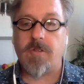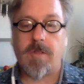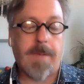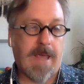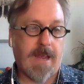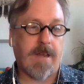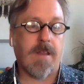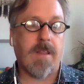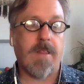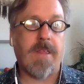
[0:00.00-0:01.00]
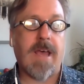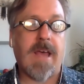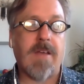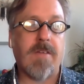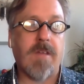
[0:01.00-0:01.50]
pain
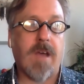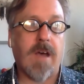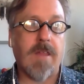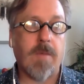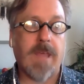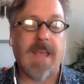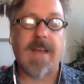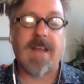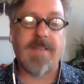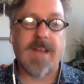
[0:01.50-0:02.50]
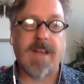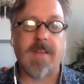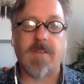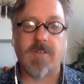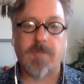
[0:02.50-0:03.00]
that we can't have any
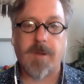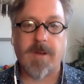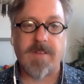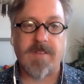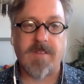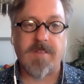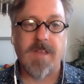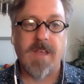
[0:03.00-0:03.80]
other experiences?